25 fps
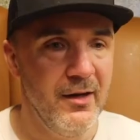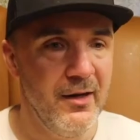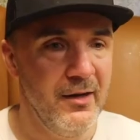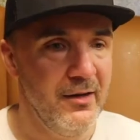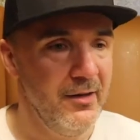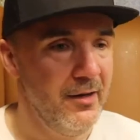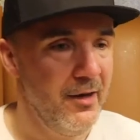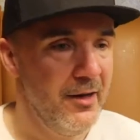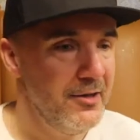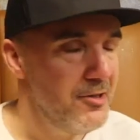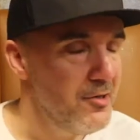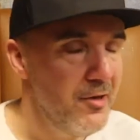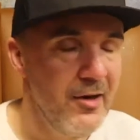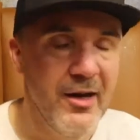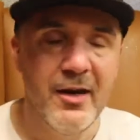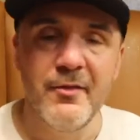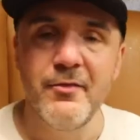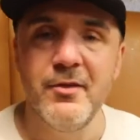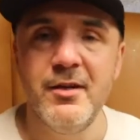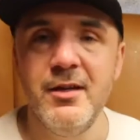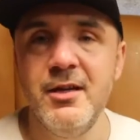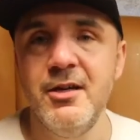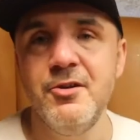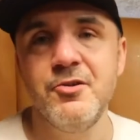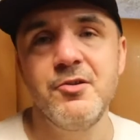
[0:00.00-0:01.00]
I don't
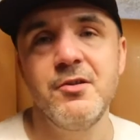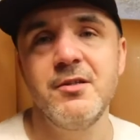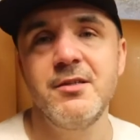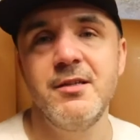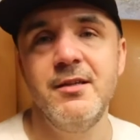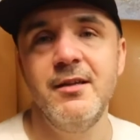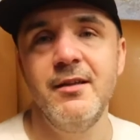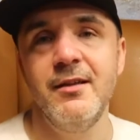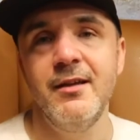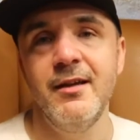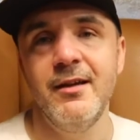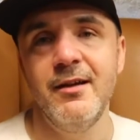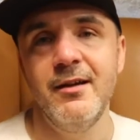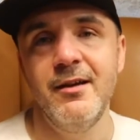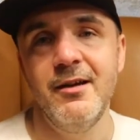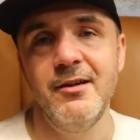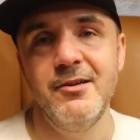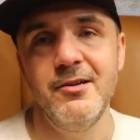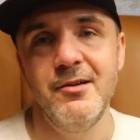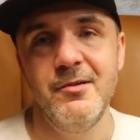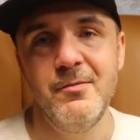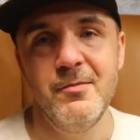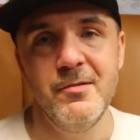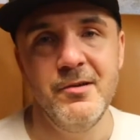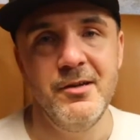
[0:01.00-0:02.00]
have any interest in that. I
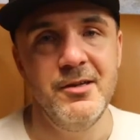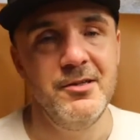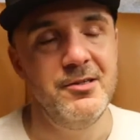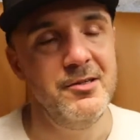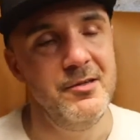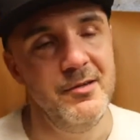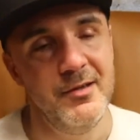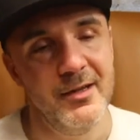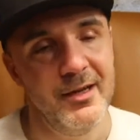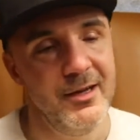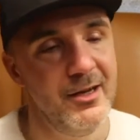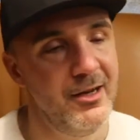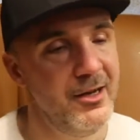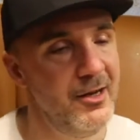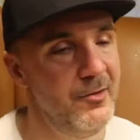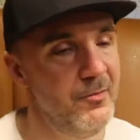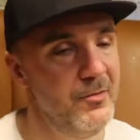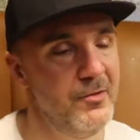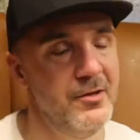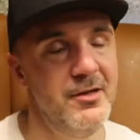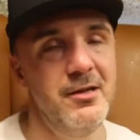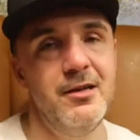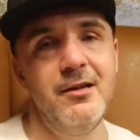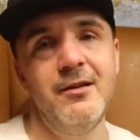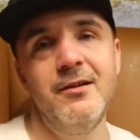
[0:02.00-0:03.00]
don't want to do that. I
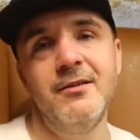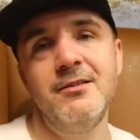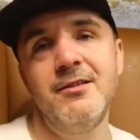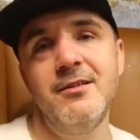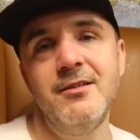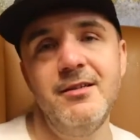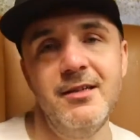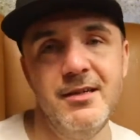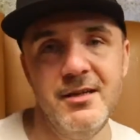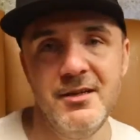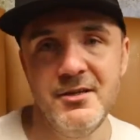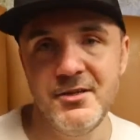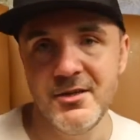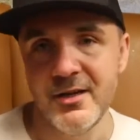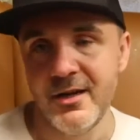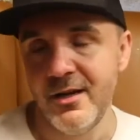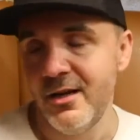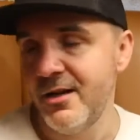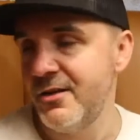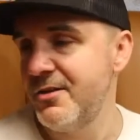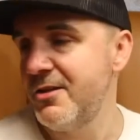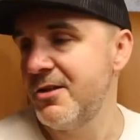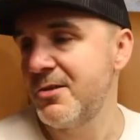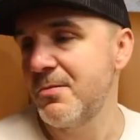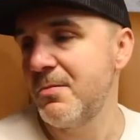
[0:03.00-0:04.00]
want to learn to
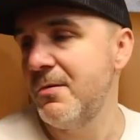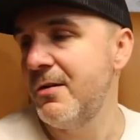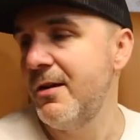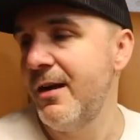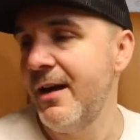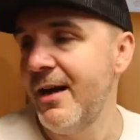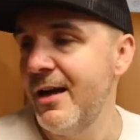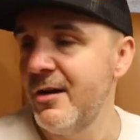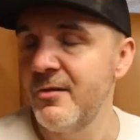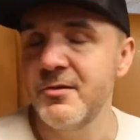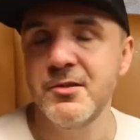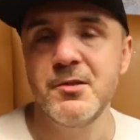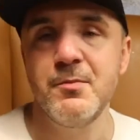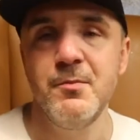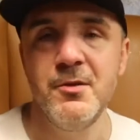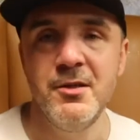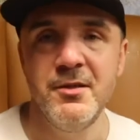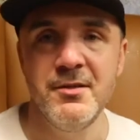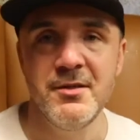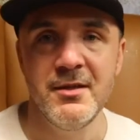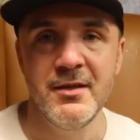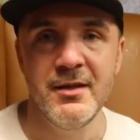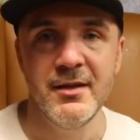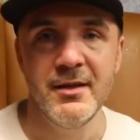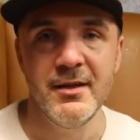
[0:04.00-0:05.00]
DJ. I just want house
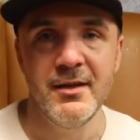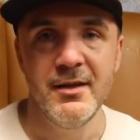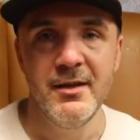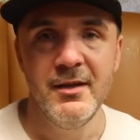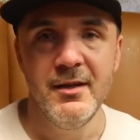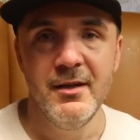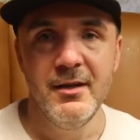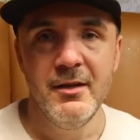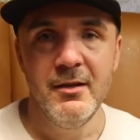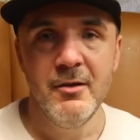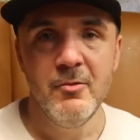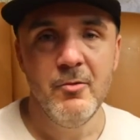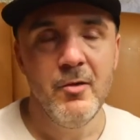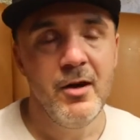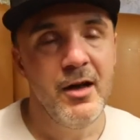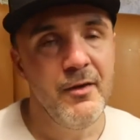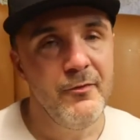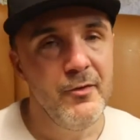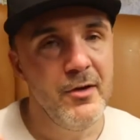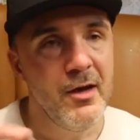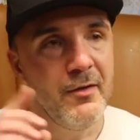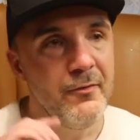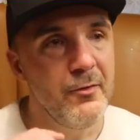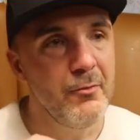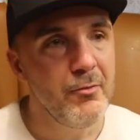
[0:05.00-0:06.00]
music. Well,
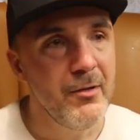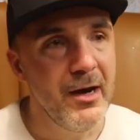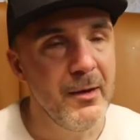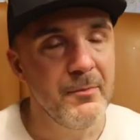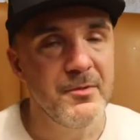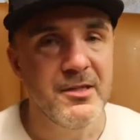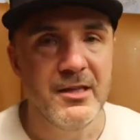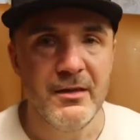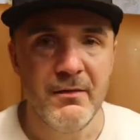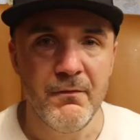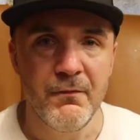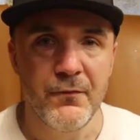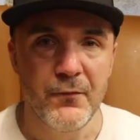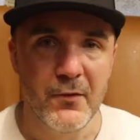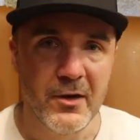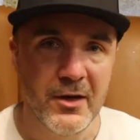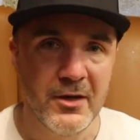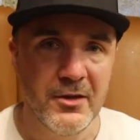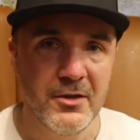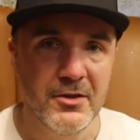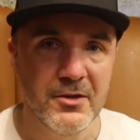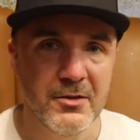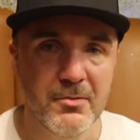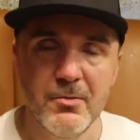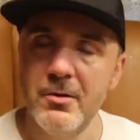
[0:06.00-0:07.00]
have you ever rapped in
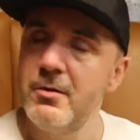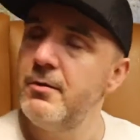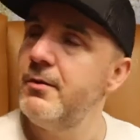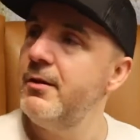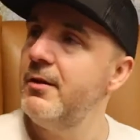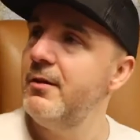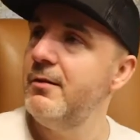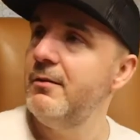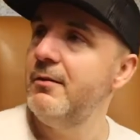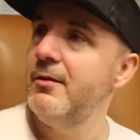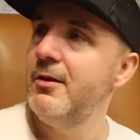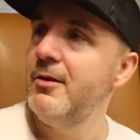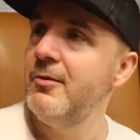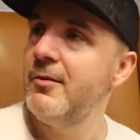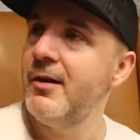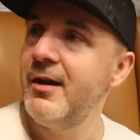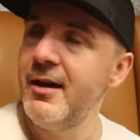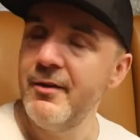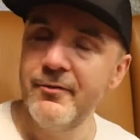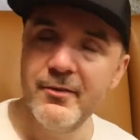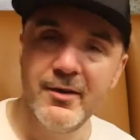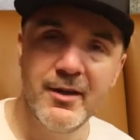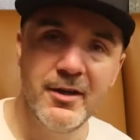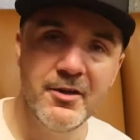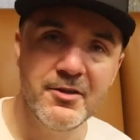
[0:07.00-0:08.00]
French? Well, no,
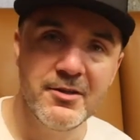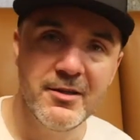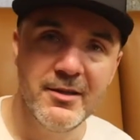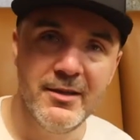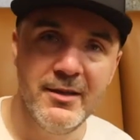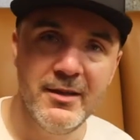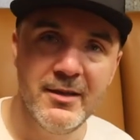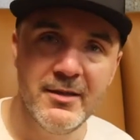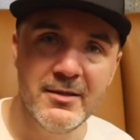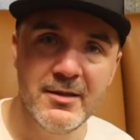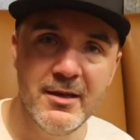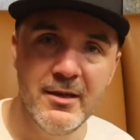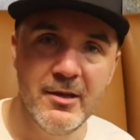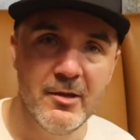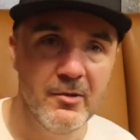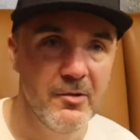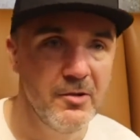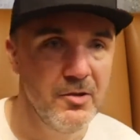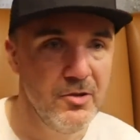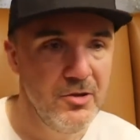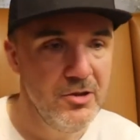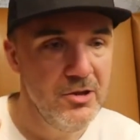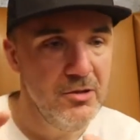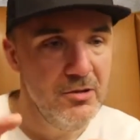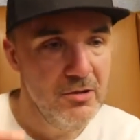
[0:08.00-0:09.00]
I haven't actually
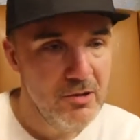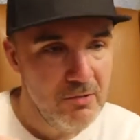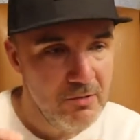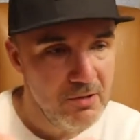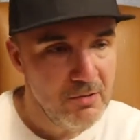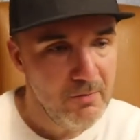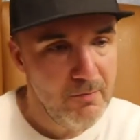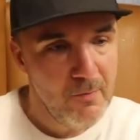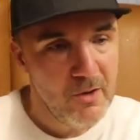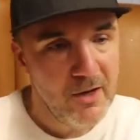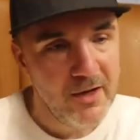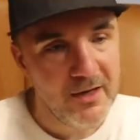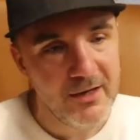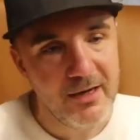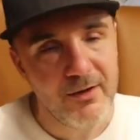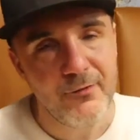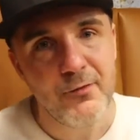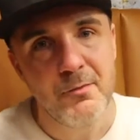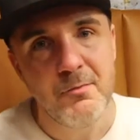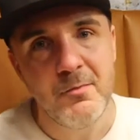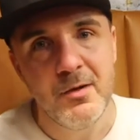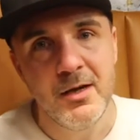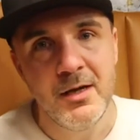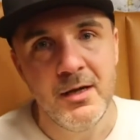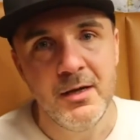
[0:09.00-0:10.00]
considered. Do you mind
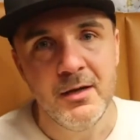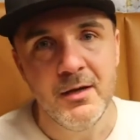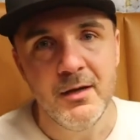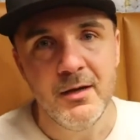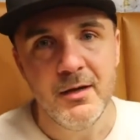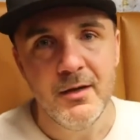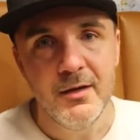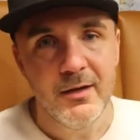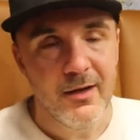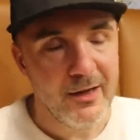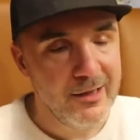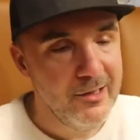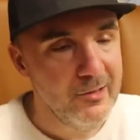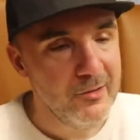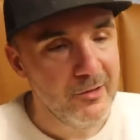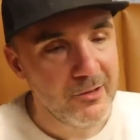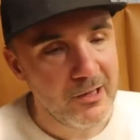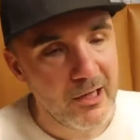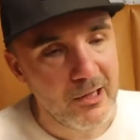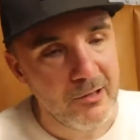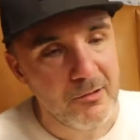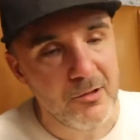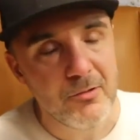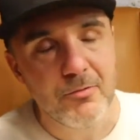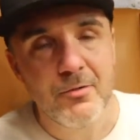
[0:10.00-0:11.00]
giving me a little
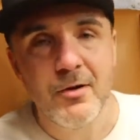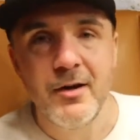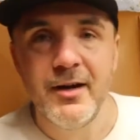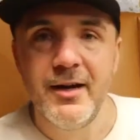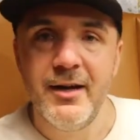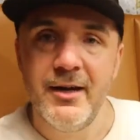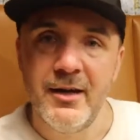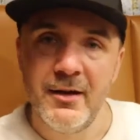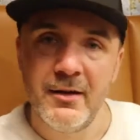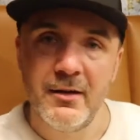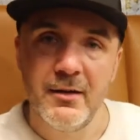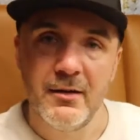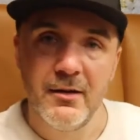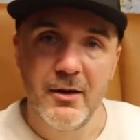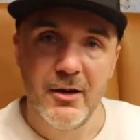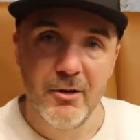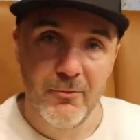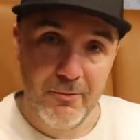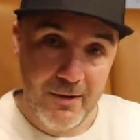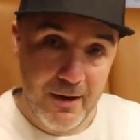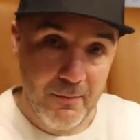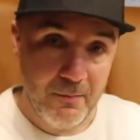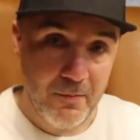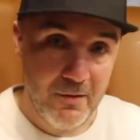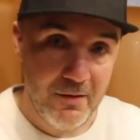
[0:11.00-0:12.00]
go at writing
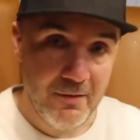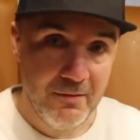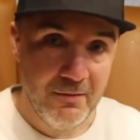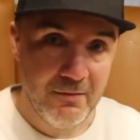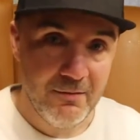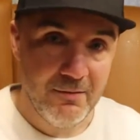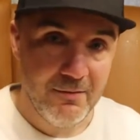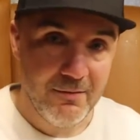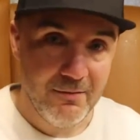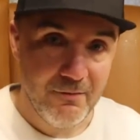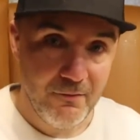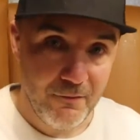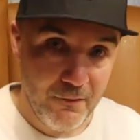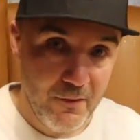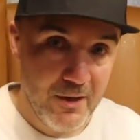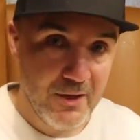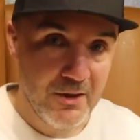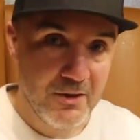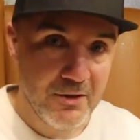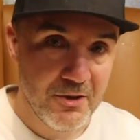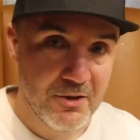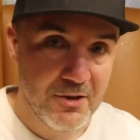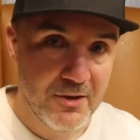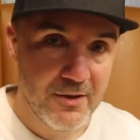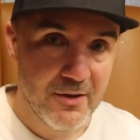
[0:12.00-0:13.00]
a rap in
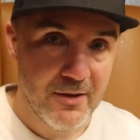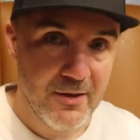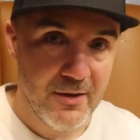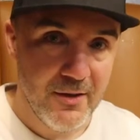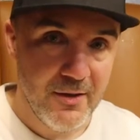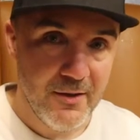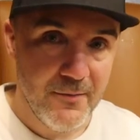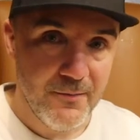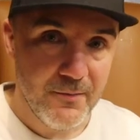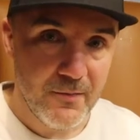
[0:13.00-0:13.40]
French?